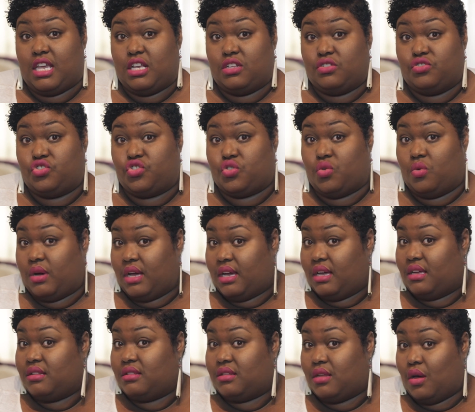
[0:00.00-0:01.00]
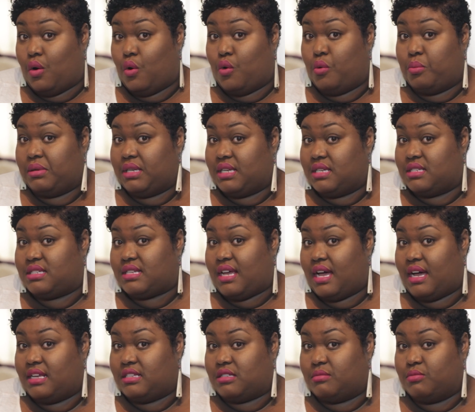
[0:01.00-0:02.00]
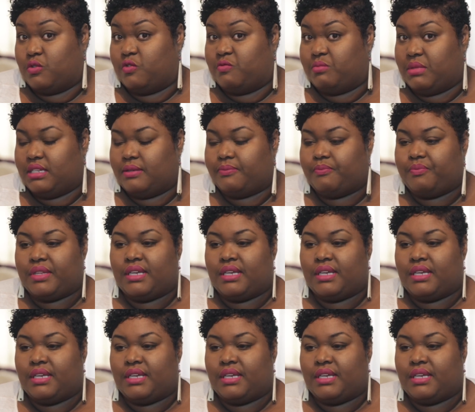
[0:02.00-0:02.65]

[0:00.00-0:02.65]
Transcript: enjoy the whole plus size movement